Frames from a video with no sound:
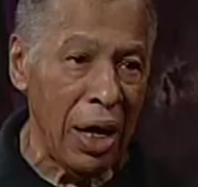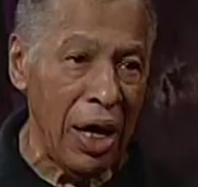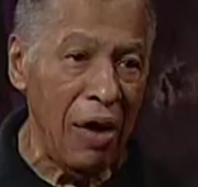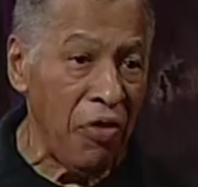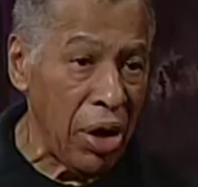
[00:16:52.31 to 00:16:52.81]

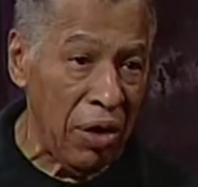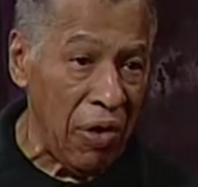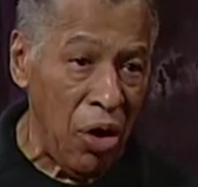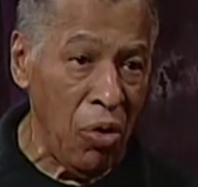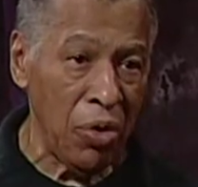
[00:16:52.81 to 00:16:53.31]
effort of
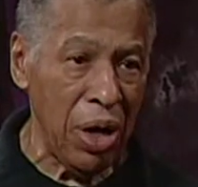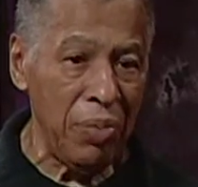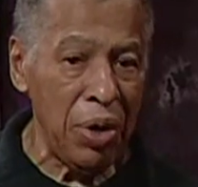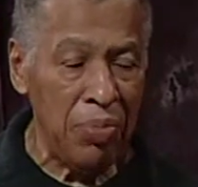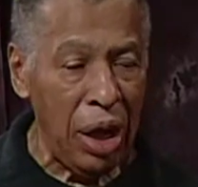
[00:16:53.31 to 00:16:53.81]
our own. I
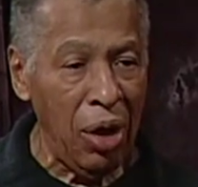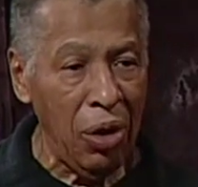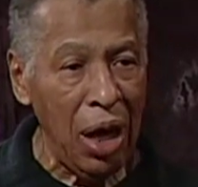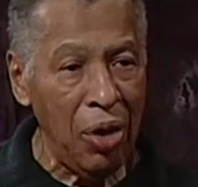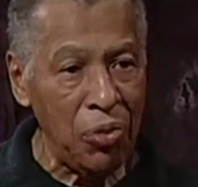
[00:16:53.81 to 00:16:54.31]
mean,
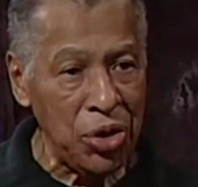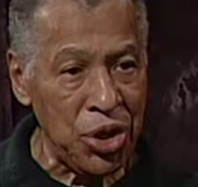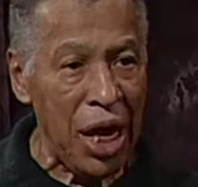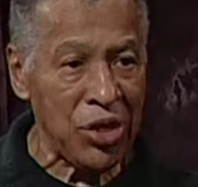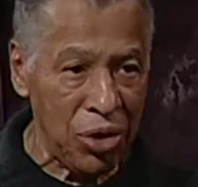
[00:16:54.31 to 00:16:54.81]
Baha'u'llah was
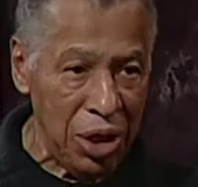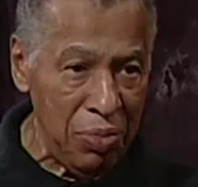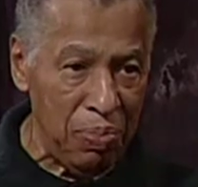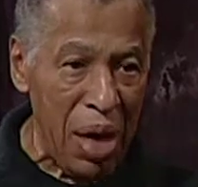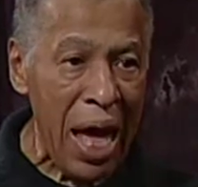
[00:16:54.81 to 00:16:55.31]
actually
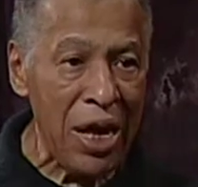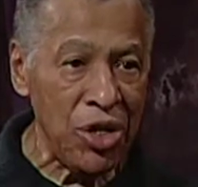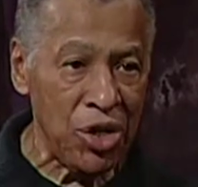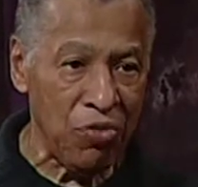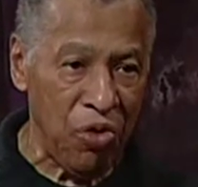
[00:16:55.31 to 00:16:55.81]

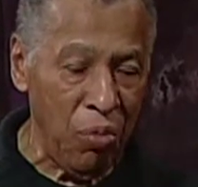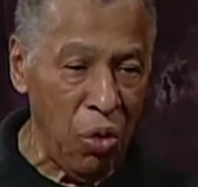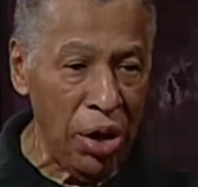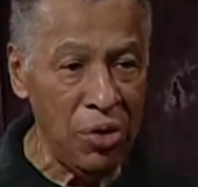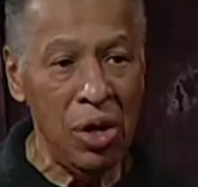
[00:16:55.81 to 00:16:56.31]
banished from
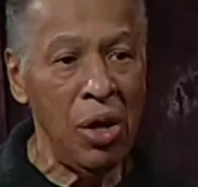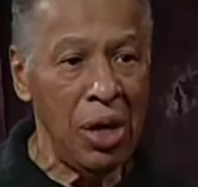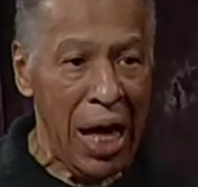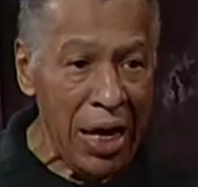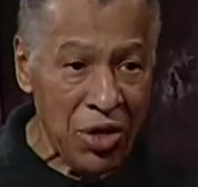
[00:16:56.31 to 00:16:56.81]
one
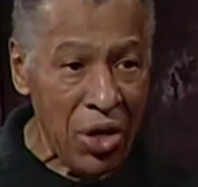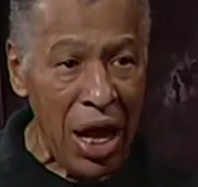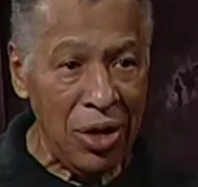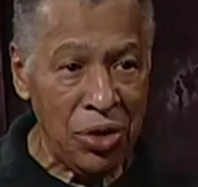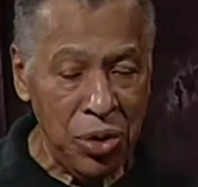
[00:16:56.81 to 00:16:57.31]

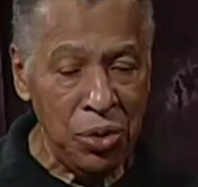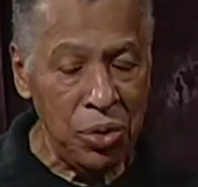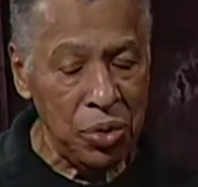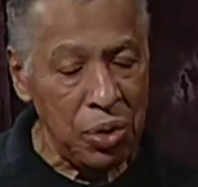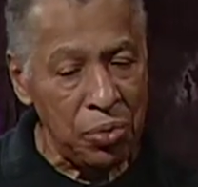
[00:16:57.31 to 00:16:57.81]
exile
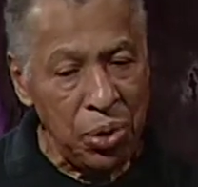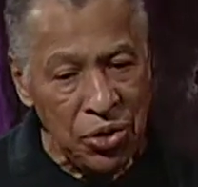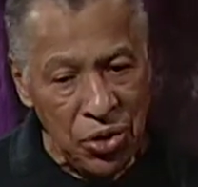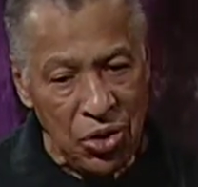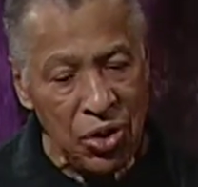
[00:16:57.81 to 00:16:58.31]
to the
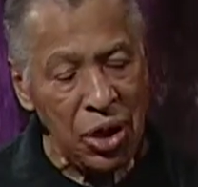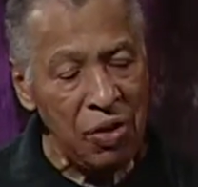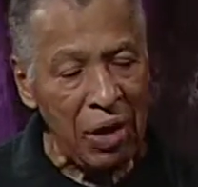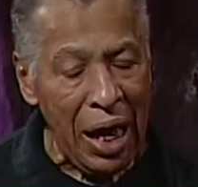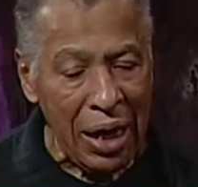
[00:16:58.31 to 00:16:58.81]
prison city
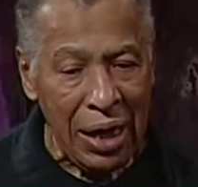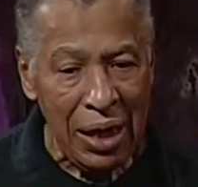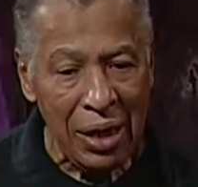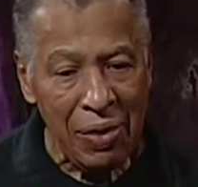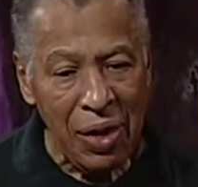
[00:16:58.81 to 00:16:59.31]
of Akka,
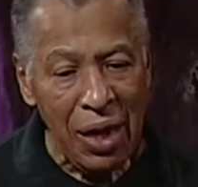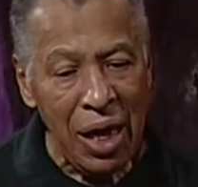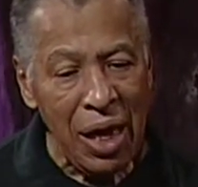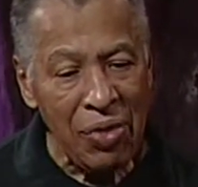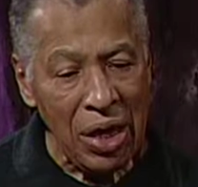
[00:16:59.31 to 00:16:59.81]

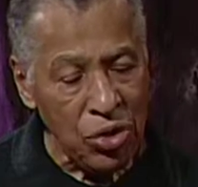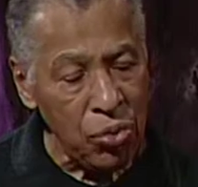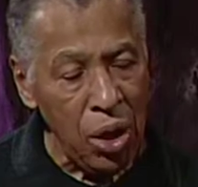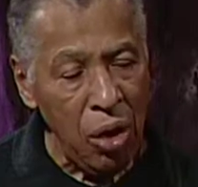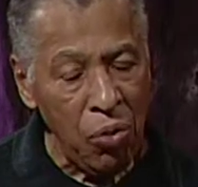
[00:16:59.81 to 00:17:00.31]
and that's
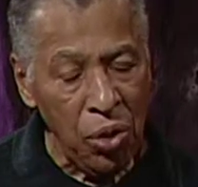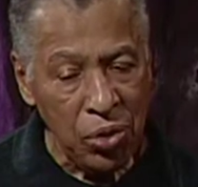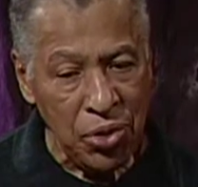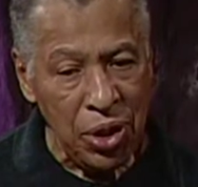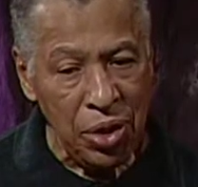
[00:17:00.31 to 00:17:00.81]
where our
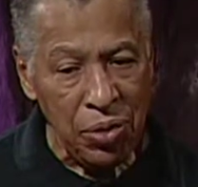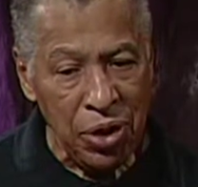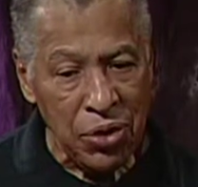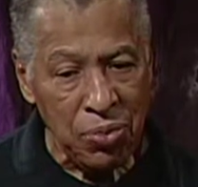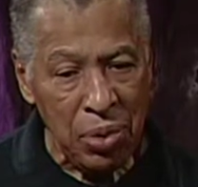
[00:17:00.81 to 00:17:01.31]
world center
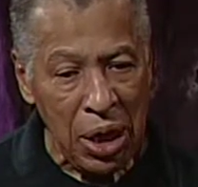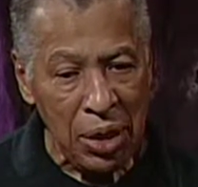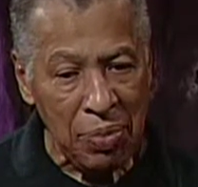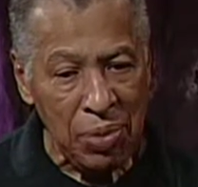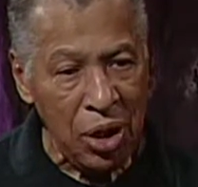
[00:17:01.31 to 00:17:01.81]
is.
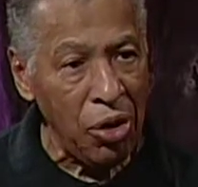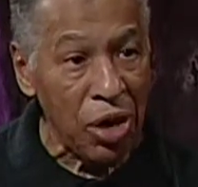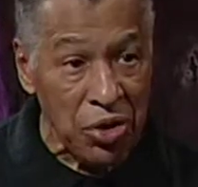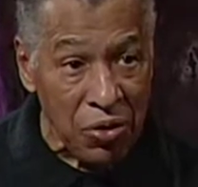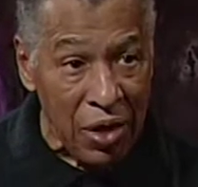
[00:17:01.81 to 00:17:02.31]
But
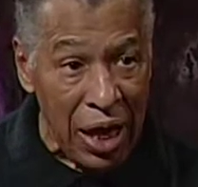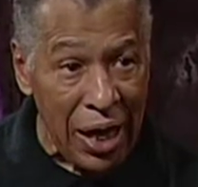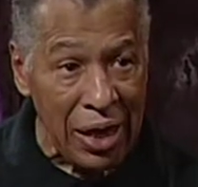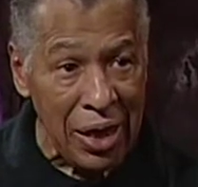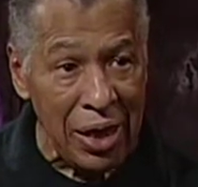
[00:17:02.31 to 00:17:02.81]
because of
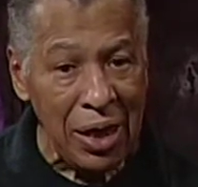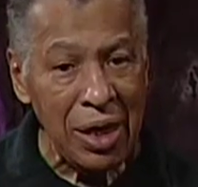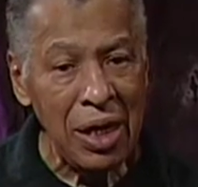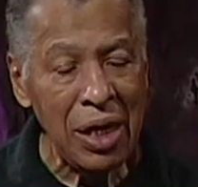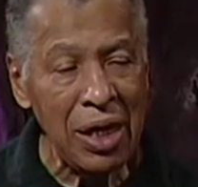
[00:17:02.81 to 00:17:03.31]
that,
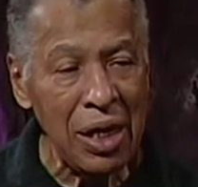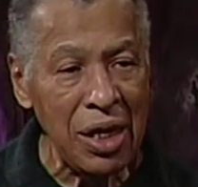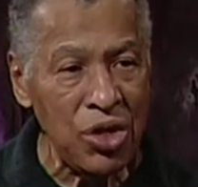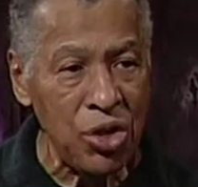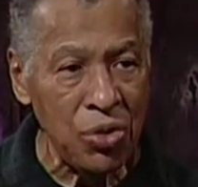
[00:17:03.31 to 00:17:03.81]

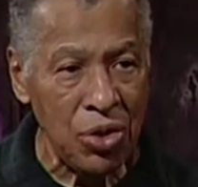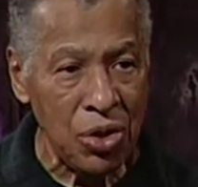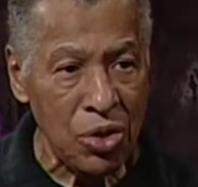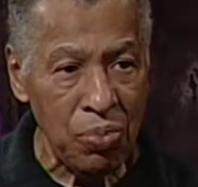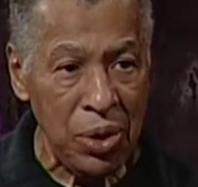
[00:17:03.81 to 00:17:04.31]
it's used
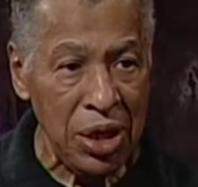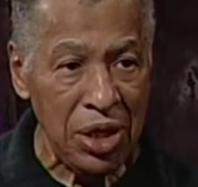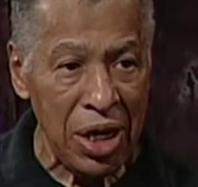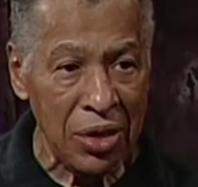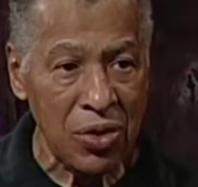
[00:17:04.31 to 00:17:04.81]
as a
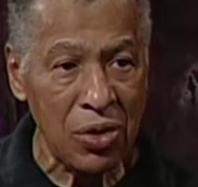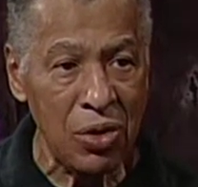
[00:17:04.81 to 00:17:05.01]
pretext